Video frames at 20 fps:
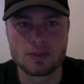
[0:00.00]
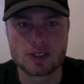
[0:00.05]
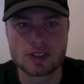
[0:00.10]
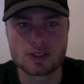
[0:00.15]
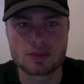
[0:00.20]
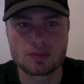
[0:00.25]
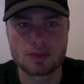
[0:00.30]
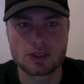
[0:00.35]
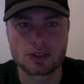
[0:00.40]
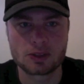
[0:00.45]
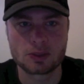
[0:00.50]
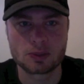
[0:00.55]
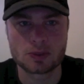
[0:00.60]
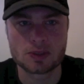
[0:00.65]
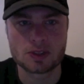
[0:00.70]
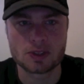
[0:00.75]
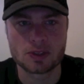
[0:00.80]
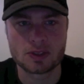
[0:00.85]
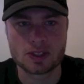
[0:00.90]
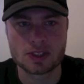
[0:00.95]
special
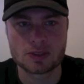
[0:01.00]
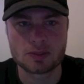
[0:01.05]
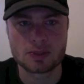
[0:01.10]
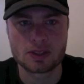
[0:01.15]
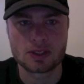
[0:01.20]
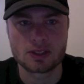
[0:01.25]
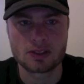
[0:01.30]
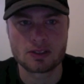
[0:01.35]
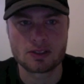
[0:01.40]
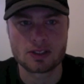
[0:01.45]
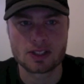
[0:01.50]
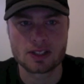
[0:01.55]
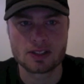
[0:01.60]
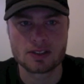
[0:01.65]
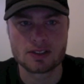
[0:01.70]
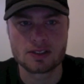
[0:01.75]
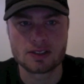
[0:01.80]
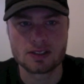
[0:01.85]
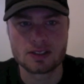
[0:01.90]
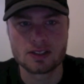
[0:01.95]
steel that's being
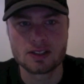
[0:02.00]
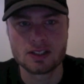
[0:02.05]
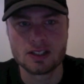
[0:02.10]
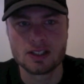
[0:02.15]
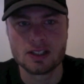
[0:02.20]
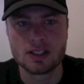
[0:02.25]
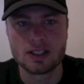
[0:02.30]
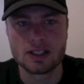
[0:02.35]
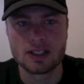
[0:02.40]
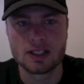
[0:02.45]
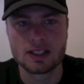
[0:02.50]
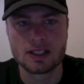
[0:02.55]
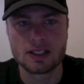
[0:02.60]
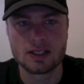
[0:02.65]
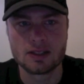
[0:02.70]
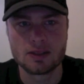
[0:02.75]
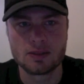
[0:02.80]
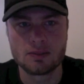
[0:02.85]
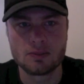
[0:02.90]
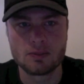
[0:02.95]
created,
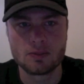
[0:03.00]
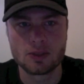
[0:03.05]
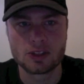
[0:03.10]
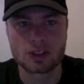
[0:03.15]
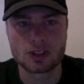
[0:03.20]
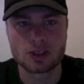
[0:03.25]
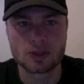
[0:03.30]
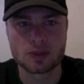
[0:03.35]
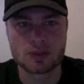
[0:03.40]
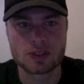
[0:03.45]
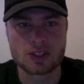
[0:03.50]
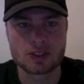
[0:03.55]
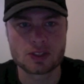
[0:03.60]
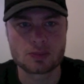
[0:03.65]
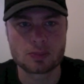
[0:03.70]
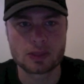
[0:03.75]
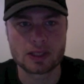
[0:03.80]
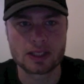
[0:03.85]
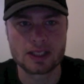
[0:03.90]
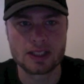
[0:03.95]
which holds its
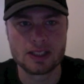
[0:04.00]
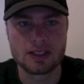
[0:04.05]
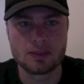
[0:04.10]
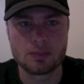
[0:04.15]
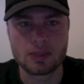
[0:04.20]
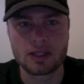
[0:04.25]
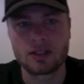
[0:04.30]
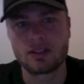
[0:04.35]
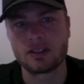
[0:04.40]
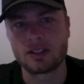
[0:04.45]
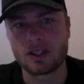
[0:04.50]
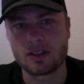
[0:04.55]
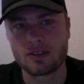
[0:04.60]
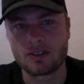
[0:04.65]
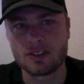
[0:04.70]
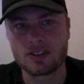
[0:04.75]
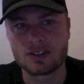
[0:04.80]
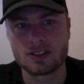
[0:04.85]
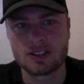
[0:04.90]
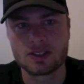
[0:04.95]
blade apparently
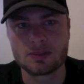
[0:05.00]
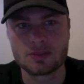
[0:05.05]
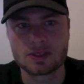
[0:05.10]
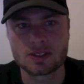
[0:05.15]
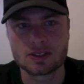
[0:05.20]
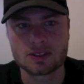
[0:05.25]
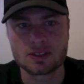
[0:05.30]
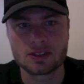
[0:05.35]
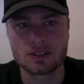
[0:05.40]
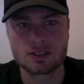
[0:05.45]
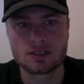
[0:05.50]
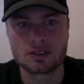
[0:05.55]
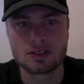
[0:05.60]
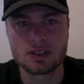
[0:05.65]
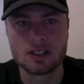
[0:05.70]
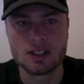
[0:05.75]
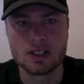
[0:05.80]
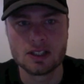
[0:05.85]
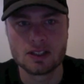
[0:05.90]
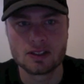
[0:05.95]
3 times as long.
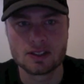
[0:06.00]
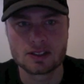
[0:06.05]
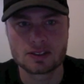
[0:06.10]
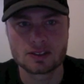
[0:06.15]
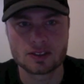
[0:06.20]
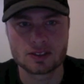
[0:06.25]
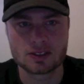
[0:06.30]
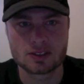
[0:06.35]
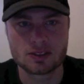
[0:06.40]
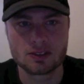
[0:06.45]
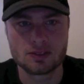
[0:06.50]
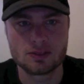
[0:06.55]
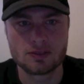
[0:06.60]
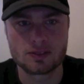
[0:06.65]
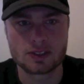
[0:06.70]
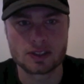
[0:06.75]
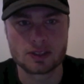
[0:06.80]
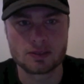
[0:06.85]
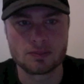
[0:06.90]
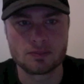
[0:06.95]
There's lots of
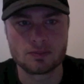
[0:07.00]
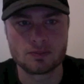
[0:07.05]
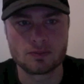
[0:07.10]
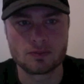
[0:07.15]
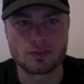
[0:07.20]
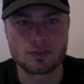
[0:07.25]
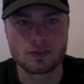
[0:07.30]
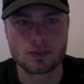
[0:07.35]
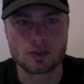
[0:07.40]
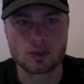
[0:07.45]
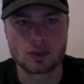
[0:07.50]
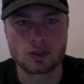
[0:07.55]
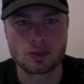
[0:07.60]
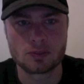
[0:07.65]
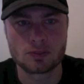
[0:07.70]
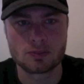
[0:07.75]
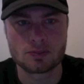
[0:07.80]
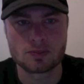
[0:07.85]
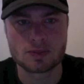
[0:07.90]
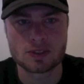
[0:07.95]

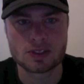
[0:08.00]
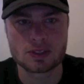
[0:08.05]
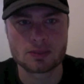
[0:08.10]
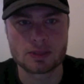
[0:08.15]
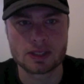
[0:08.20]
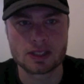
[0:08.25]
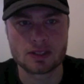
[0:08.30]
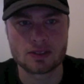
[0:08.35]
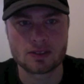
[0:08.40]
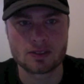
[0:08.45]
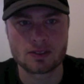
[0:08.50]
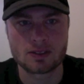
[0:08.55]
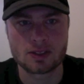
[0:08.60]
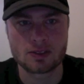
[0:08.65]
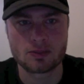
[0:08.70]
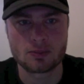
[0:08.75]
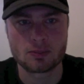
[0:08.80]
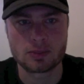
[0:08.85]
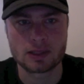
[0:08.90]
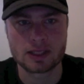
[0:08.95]
forums about
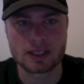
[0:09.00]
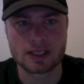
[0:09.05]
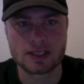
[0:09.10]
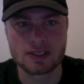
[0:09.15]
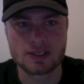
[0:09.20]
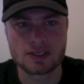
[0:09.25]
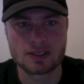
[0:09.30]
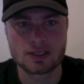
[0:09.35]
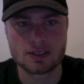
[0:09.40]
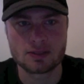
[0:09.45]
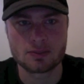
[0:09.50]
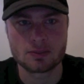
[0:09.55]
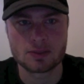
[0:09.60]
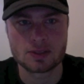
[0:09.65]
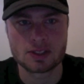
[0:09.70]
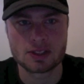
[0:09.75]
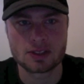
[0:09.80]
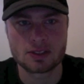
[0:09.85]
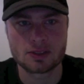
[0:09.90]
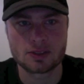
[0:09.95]
different blades and different
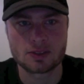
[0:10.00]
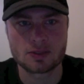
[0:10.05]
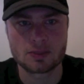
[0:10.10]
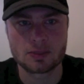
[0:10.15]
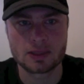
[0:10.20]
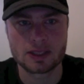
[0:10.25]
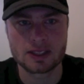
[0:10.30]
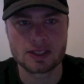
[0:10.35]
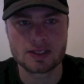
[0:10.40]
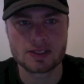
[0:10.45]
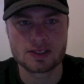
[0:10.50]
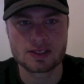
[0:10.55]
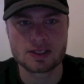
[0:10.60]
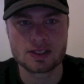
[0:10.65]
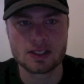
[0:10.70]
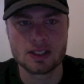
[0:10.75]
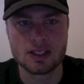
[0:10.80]
materials for blades.